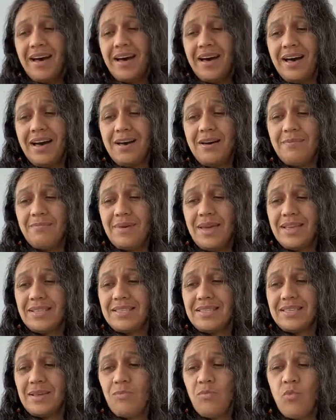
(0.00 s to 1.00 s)

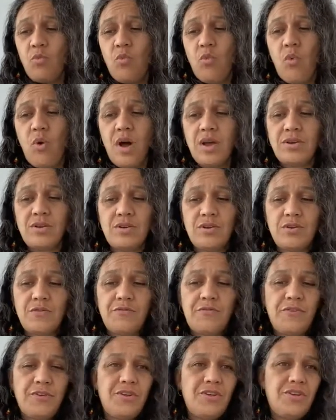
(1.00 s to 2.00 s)
And some
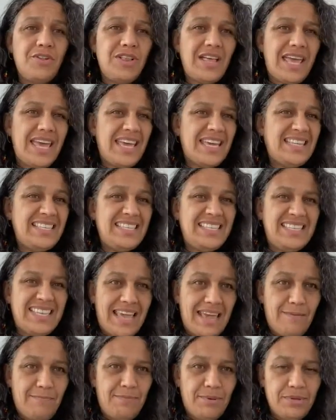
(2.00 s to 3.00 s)
wonderful
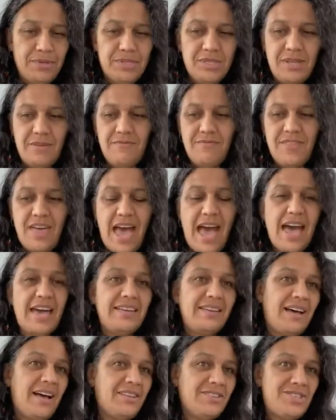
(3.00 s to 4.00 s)
examples of
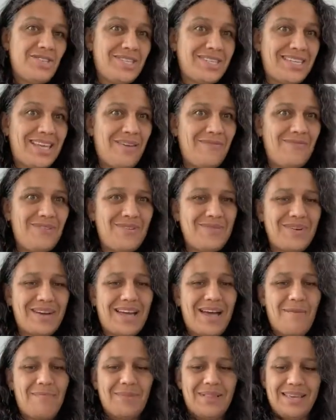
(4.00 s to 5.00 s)
that, I'll just give you a
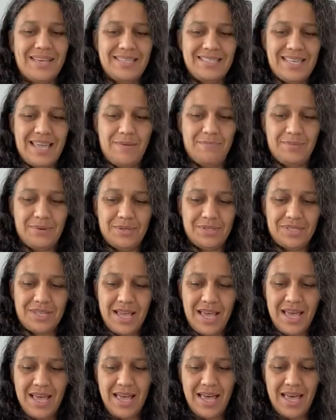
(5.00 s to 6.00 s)
couple examples,
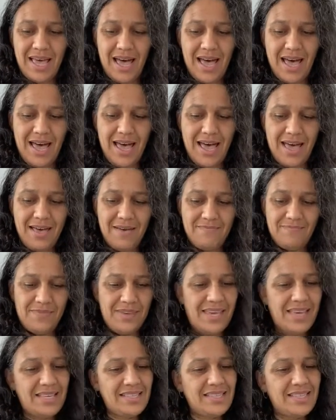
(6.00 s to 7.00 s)

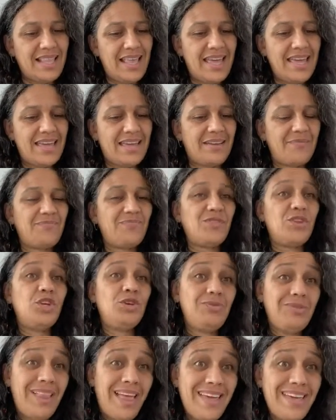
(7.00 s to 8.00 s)
is like
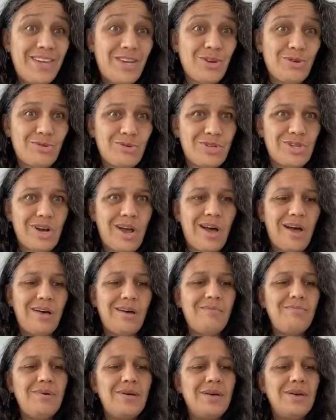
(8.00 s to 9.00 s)
you like your
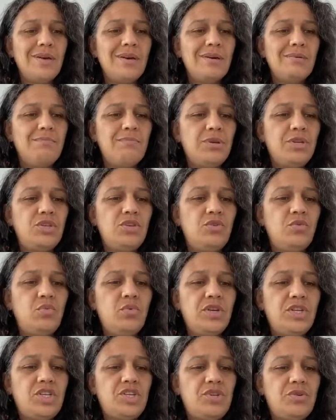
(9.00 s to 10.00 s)
job, but you
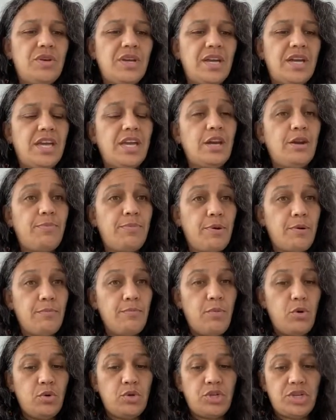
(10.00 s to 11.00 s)
wish you could get a
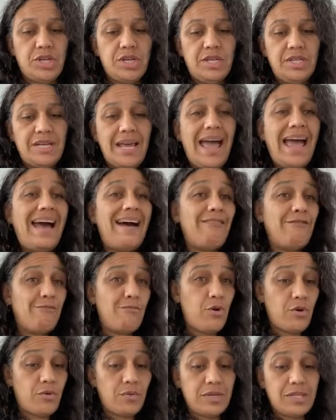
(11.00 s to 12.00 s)
promotion to have
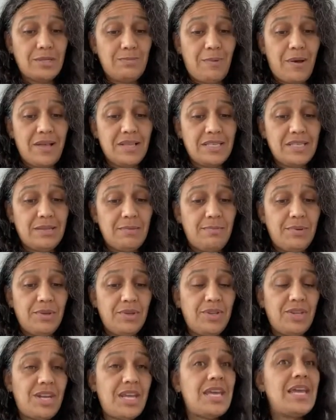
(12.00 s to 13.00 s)
more
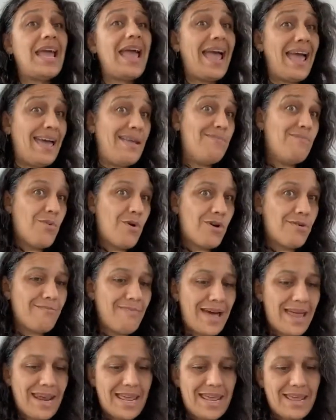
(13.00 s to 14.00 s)
responsibility and more
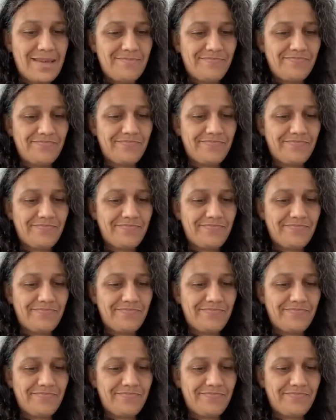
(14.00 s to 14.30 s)
money.